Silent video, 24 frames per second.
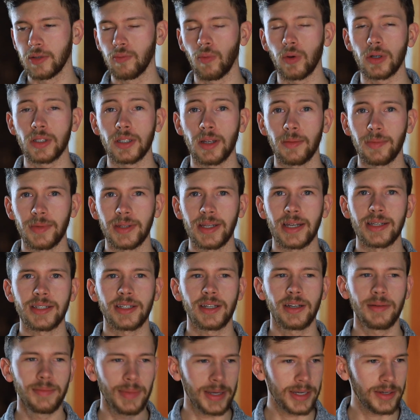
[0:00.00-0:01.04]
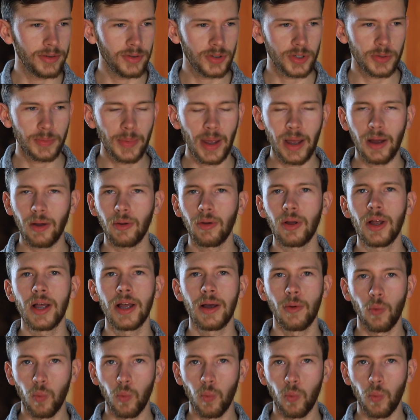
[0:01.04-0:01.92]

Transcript: You want something that's going to make you smell